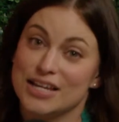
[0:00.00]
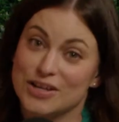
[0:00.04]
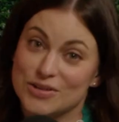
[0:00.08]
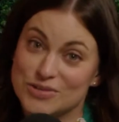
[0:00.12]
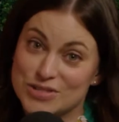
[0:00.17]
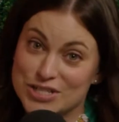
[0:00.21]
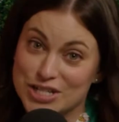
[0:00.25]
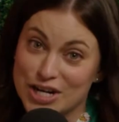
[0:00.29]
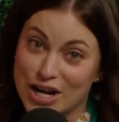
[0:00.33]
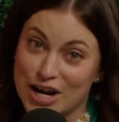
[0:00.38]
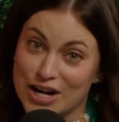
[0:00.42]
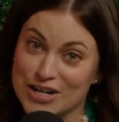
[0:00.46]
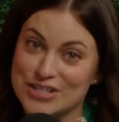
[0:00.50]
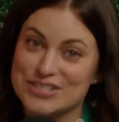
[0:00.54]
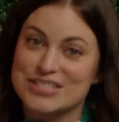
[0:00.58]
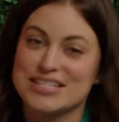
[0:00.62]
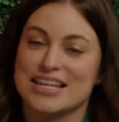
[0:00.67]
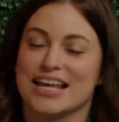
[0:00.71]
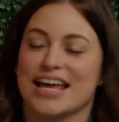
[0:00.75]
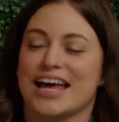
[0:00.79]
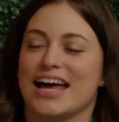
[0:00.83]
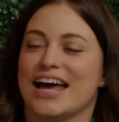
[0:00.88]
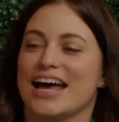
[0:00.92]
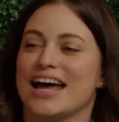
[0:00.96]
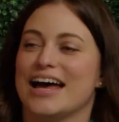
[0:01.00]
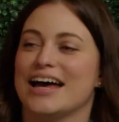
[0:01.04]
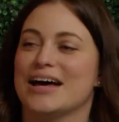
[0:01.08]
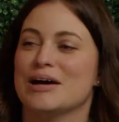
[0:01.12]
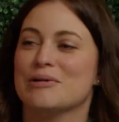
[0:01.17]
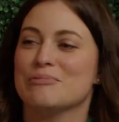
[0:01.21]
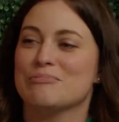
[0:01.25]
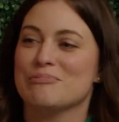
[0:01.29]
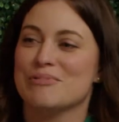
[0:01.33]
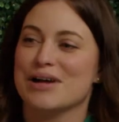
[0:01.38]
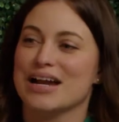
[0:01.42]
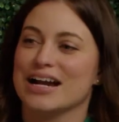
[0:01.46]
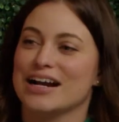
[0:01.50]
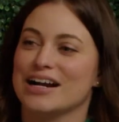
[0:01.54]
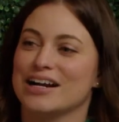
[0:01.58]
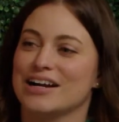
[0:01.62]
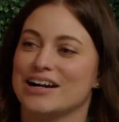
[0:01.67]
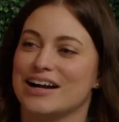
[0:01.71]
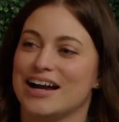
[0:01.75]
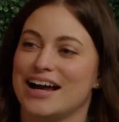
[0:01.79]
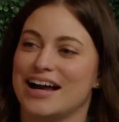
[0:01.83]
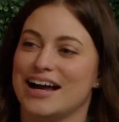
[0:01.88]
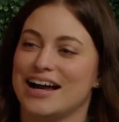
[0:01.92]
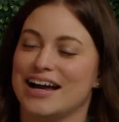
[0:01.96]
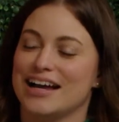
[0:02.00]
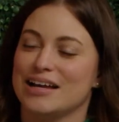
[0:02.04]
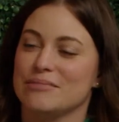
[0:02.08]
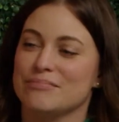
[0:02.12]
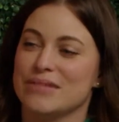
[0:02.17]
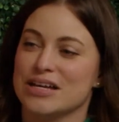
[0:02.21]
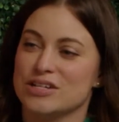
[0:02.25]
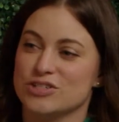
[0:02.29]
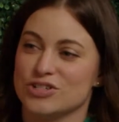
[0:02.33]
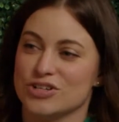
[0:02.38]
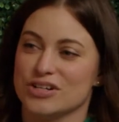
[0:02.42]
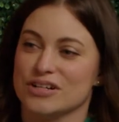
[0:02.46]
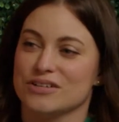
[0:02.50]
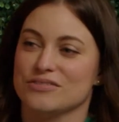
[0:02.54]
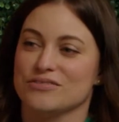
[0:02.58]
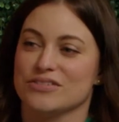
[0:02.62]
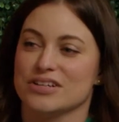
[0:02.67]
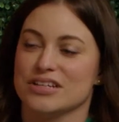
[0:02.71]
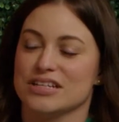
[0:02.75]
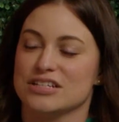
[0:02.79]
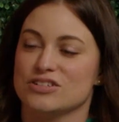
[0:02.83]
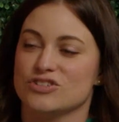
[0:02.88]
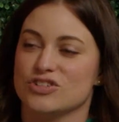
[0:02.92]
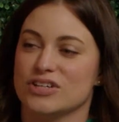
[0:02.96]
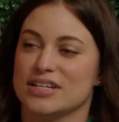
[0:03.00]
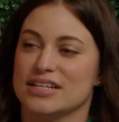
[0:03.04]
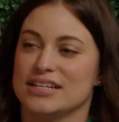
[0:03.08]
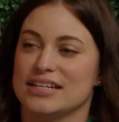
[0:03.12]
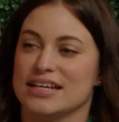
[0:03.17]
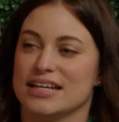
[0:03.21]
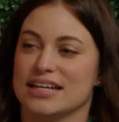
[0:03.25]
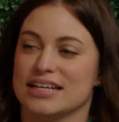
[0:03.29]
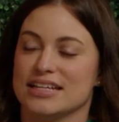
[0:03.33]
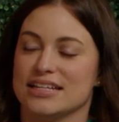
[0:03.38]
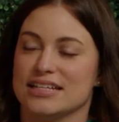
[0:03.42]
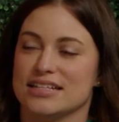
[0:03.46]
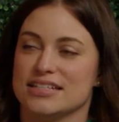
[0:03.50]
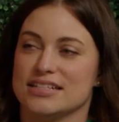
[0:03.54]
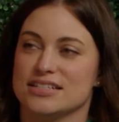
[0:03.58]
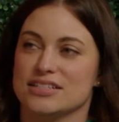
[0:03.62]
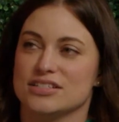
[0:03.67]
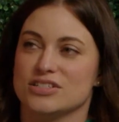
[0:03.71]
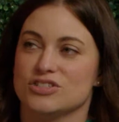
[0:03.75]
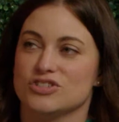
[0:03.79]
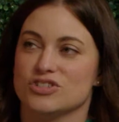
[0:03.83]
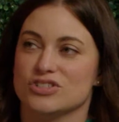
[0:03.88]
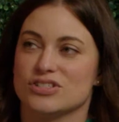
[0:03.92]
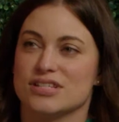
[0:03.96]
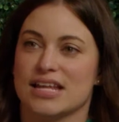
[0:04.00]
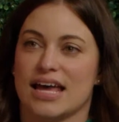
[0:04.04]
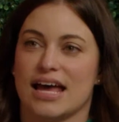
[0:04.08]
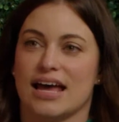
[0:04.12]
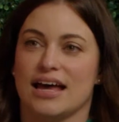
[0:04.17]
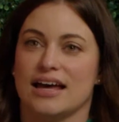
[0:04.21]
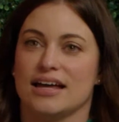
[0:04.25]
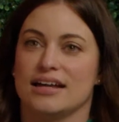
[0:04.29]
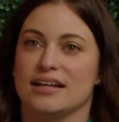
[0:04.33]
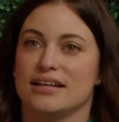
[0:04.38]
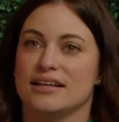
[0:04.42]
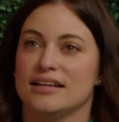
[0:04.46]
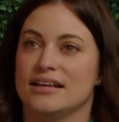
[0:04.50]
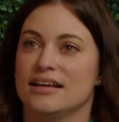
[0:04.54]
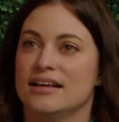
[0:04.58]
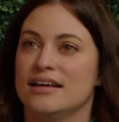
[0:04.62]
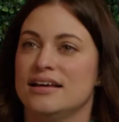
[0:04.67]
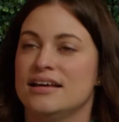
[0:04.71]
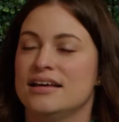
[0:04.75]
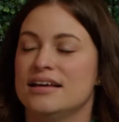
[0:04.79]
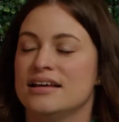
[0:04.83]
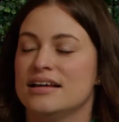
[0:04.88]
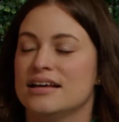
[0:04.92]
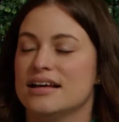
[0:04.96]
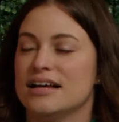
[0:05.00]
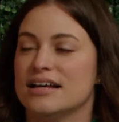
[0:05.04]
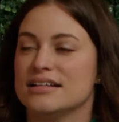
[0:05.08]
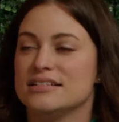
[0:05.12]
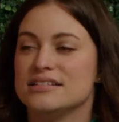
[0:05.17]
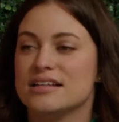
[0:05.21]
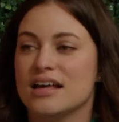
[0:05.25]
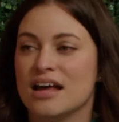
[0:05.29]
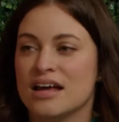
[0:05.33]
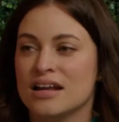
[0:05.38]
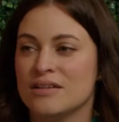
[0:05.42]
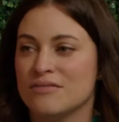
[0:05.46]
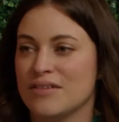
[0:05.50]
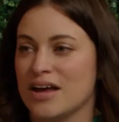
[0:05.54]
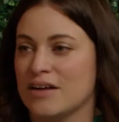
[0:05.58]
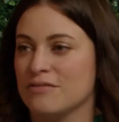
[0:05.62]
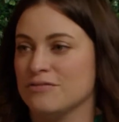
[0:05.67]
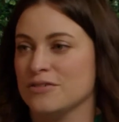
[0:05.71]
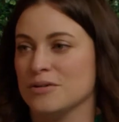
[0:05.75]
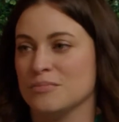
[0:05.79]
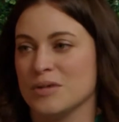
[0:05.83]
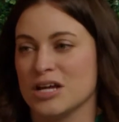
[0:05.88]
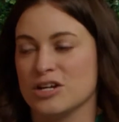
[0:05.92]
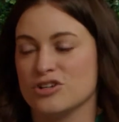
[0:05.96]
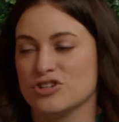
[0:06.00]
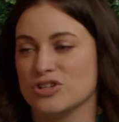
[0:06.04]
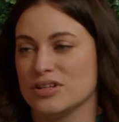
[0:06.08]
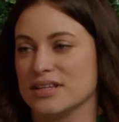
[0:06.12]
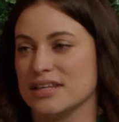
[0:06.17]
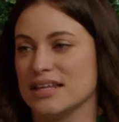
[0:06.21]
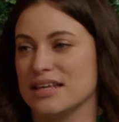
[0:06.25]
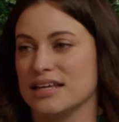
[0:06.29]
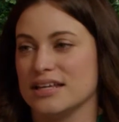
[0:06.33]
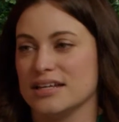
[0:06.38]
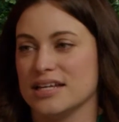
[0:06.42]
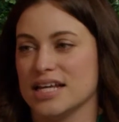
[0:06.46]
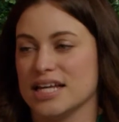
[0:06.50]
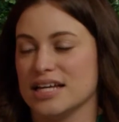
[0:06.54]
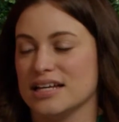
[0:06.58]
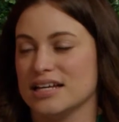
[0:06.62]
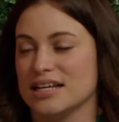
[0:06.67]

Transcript: go Stars, where I majored in religion and just had a ton of affirmation that